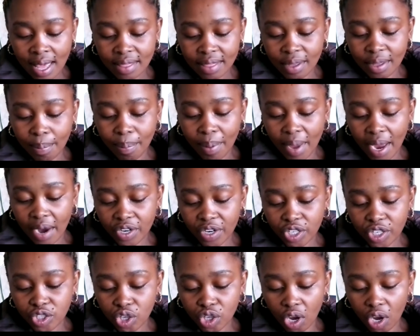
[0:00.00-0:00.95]
the
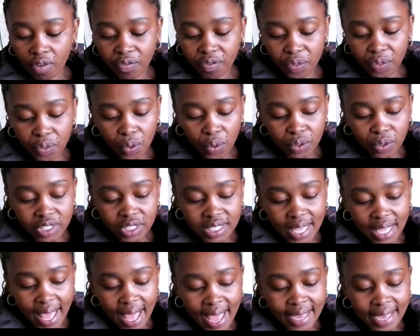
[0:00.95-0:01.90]
barrage of thoughts
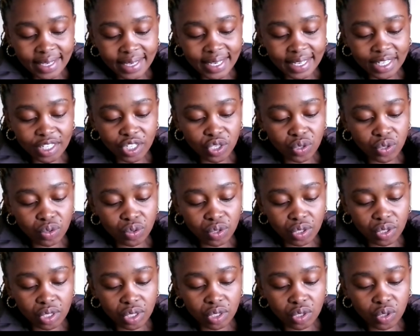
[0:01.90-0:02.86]
and
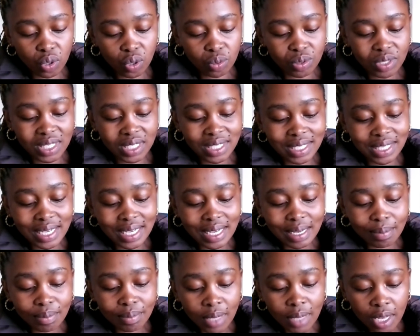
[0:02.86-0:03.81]
excuses don't
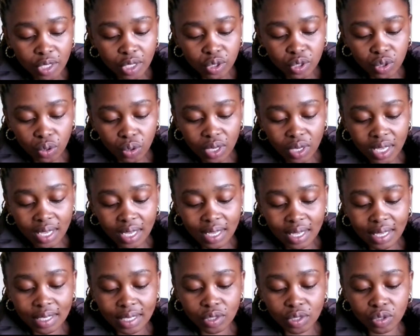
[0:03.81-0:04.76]
seem to
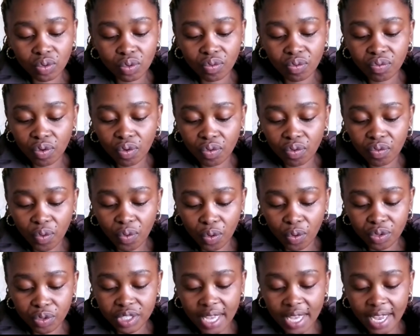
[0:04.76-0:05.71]
kick into full
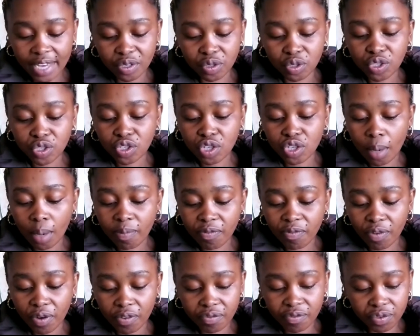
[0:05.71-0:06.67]
force and you stop
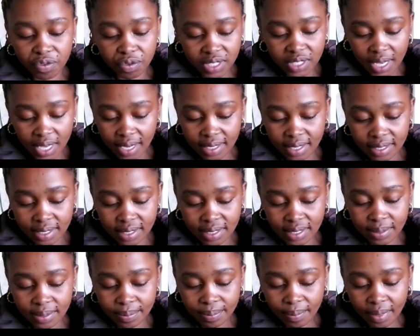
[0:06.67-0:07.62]
for a few
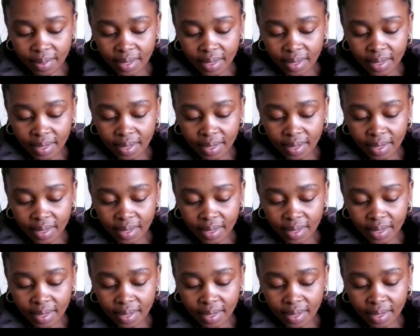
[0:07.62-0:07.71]
seconds.